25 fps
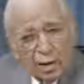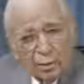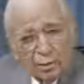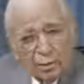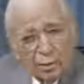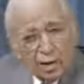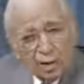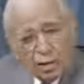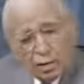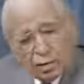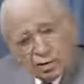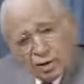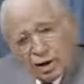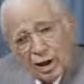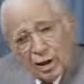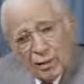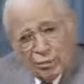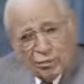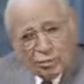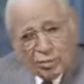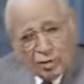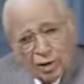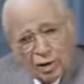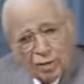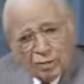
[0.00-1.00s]
because I
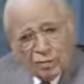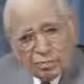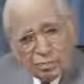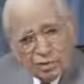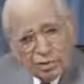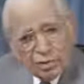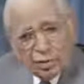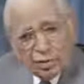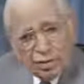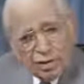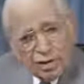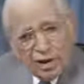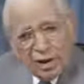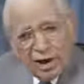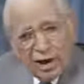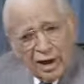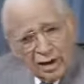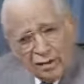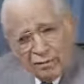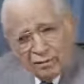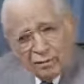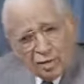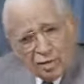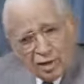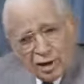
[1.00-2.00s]
was interested in the
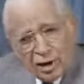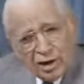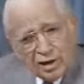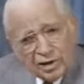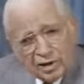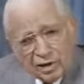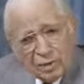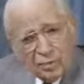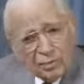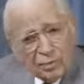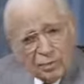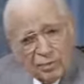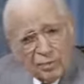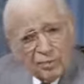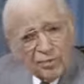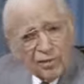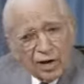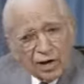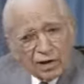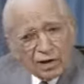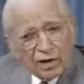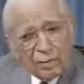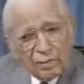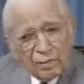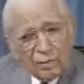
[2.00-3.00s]
advertising
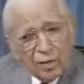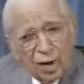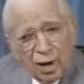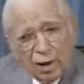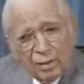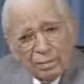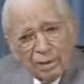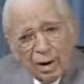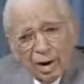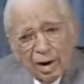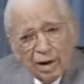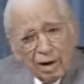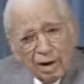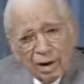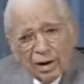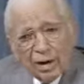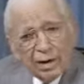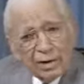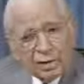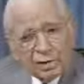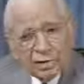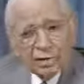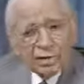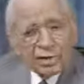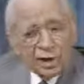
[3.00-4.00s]
profession primarily
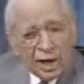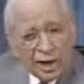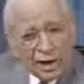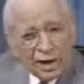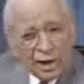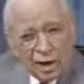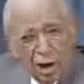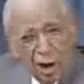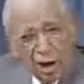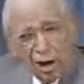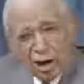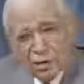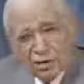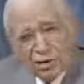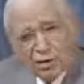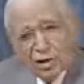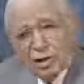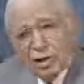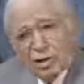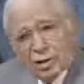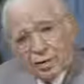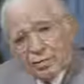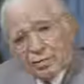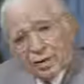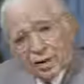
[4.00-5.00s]
in
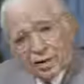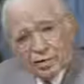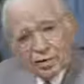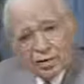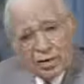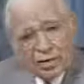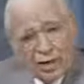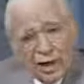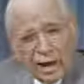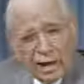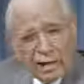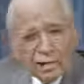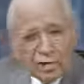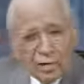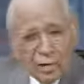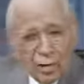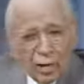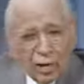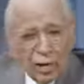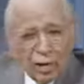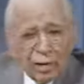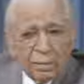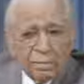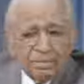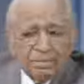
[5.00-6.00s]
psychology and things of that
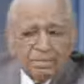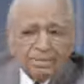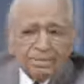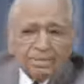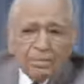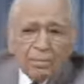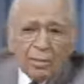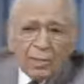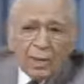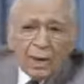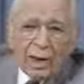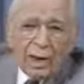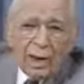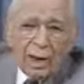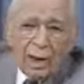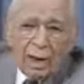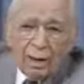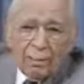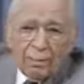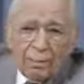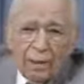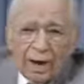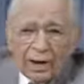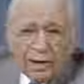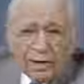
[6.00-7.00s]
sort.
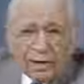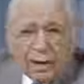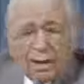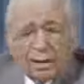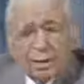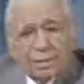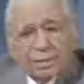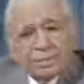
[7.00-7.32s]
But